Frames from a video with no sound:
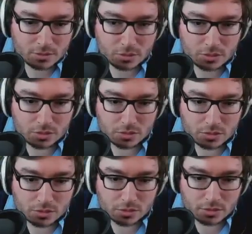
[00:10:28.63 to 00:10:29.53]

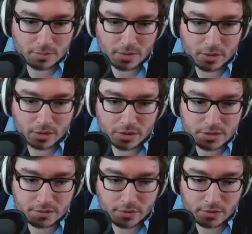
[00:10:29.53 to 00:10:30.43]
Ooh, that Maokai
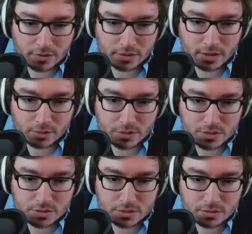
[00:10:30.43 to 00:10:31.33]
surviving there
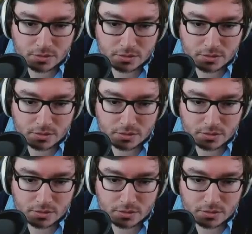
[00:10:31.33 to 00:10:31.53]
was...